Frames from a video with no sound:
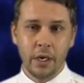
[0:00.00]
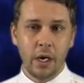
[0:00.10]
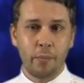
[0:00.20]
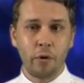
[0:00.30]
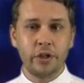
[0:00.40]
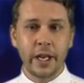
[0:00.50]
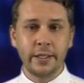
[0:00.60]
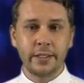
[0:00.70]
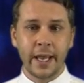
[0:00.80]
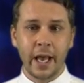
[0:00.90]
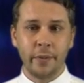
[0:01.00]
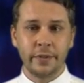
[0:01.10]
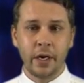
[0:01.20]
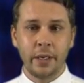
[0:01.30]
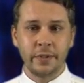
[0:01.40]
A project to help
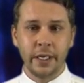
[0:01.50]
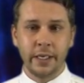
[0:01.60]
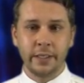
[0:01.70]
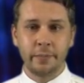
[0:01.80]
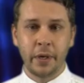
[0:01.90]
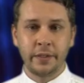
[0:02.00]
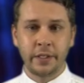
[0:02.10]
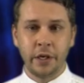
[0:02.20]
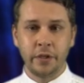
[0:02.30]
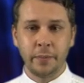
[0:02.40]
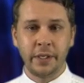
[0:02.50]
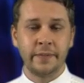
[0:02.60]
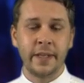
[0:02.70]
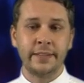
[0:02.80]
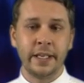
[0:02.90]
asylum seekers persecuted because
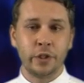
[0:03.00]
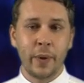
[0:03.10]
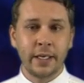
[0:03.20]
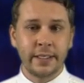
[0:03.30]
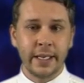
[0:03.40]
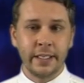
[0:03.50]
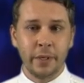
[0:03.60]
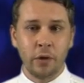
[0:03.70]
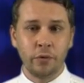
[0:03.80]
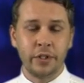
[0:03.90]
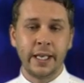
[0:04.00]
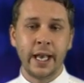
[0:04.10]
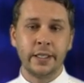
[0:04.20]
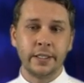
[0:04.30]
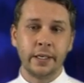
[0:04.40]
of their sexuality has been launched in
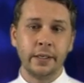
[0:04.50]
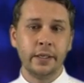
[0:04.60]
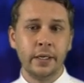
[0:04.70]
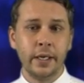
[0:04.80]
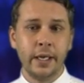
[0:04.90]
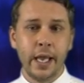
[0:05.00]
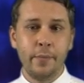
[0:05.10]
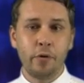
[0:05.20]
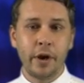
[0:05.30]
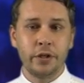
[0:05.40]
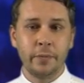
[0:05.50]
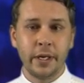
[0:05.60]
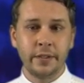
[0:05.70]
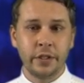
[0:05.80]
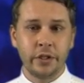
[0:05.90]
Canada. Immigration
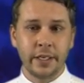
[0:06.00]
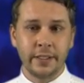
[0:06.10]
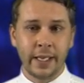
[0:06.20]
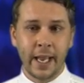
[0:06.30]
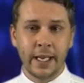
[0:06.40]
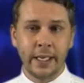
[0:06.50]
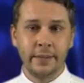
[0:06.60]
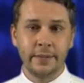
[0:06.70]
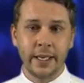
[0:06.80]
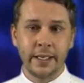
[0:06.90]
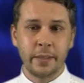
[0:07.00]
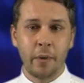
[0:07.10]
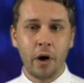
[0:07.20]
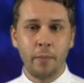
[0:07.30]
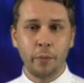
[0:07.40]
Minister Jason Kenney said his
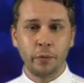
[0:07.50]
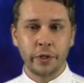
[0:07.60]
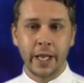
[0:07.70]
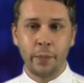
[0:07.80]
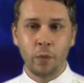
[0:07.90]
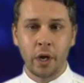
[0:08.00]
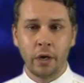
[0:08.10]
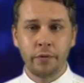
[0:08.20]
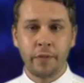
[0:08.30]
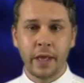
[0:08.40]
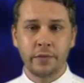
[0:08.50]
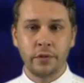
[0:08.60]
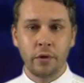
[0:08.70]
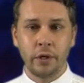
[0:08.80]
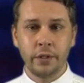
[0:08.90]
department will donate
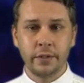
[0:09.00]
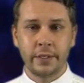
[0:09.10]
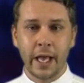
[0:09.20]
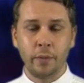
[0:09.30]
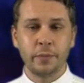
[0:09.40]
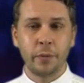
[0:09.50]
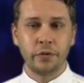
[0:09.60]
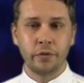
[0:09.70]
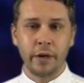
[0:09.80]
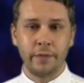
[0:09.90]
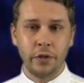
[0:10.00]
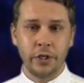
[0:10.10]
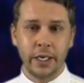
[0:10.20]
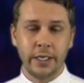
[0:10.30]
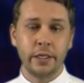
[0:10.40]
$100,000 to help sponsor
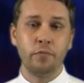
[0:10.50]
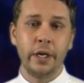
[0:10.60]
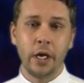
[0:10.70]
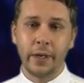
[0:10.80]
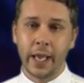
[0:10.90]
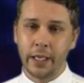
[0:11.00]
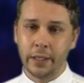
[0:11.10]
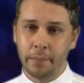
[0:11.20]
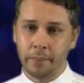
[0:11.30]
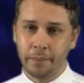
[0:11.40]
refugees and relocate them.